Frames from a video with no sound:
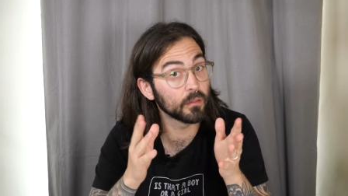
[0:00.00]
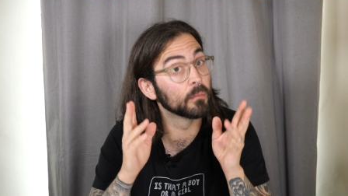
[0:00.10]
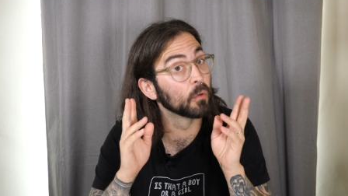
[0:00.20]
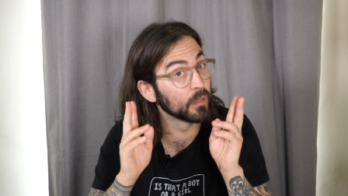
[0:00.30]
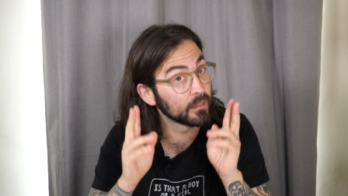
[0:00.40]
the
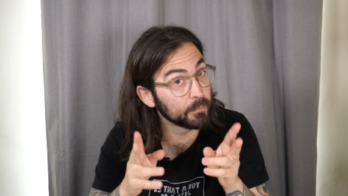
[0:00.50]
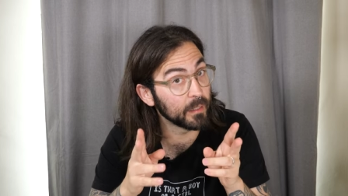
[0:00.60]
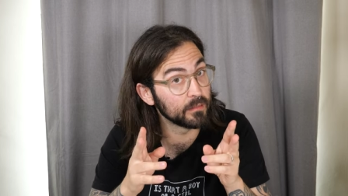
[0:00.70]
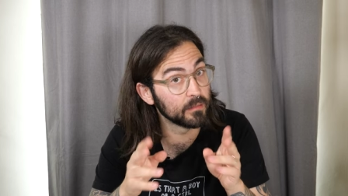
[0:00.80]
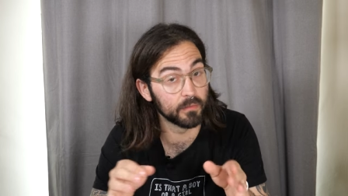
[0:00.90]
more
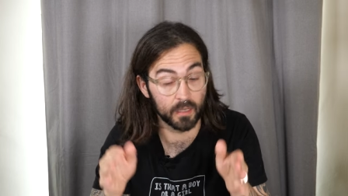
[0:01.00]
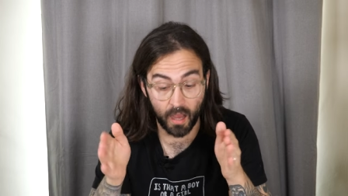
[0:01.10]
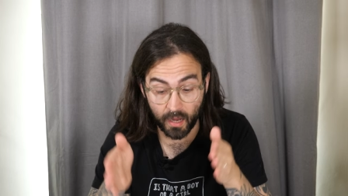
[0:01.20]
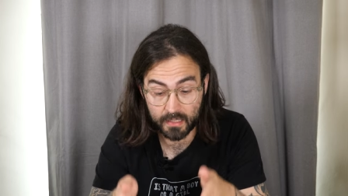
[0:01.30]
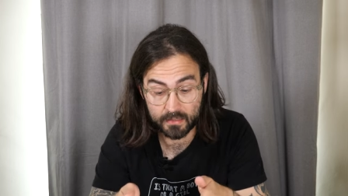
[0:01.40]
expensive an
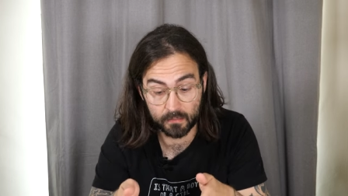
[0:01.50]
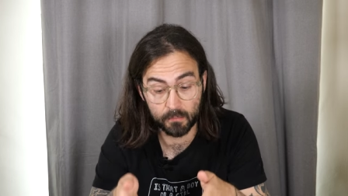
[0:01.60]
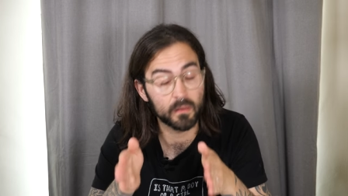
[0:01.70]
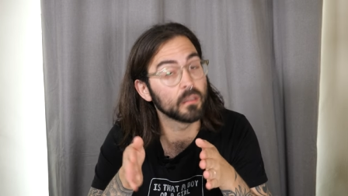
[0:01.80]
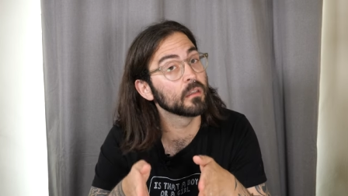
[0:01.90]

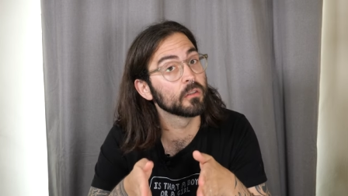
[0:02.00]
item that